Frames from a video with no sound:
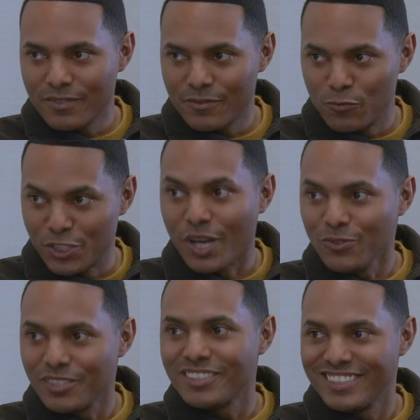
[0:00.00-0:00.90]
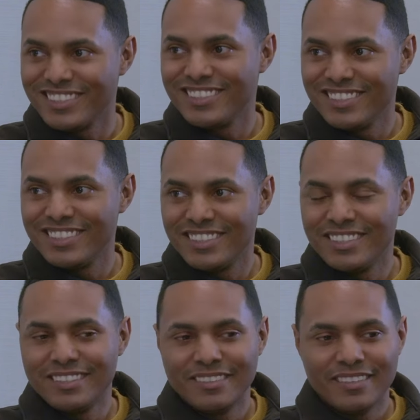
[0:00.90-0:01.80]
results.
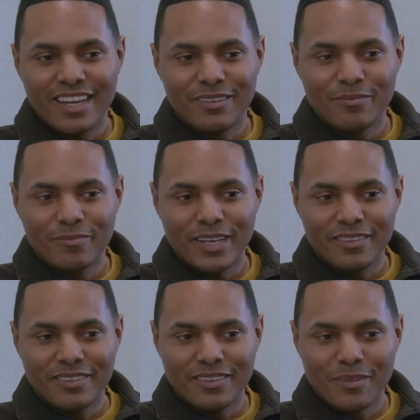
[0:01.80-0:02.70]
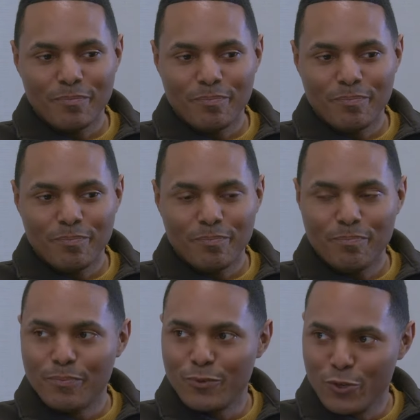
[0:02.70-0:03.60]
That the
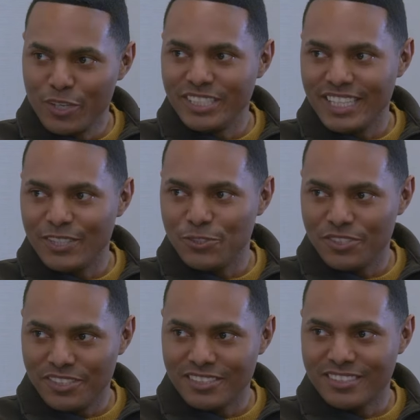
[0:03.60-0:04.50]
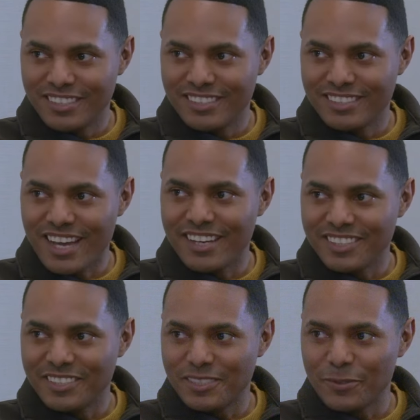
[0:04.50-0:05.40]
good intentions does not
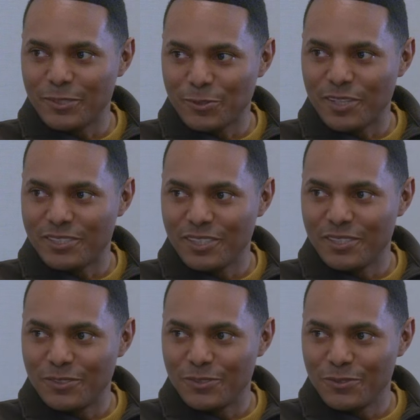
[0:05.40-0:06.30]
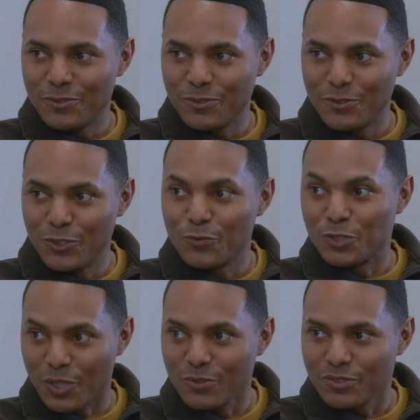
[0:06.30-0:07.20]
necessarily translate into good
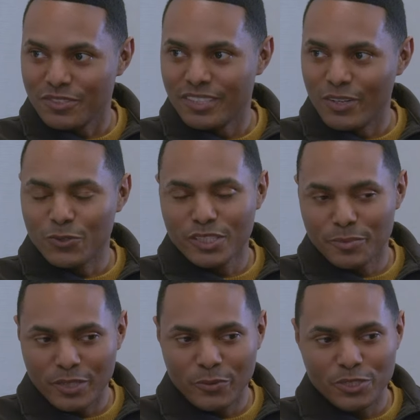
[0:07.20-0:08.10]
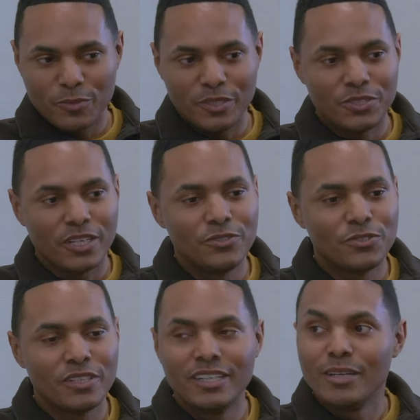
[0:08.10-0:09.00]
results, and ultimately we should be
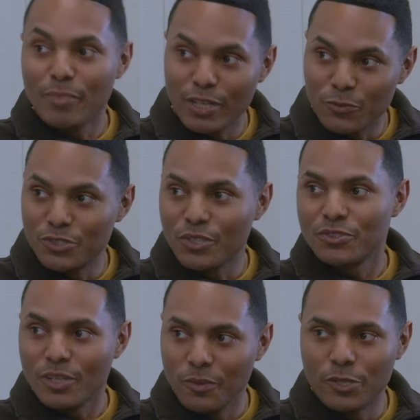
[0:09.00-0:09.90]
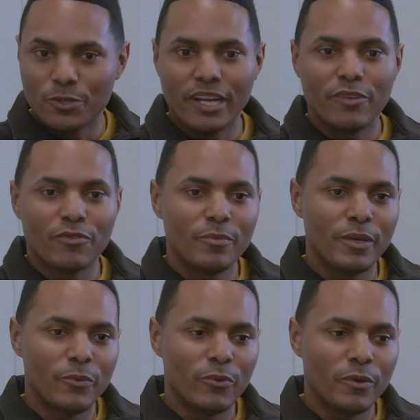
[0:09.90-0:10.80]
judged by the results that we create for the
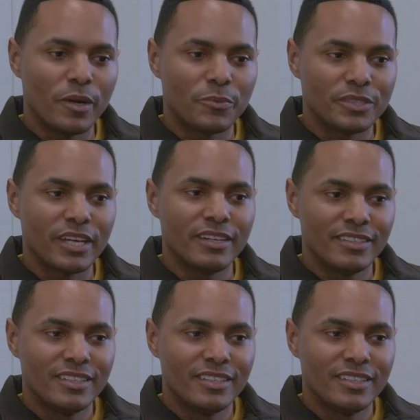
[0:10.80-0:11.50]
people we represent.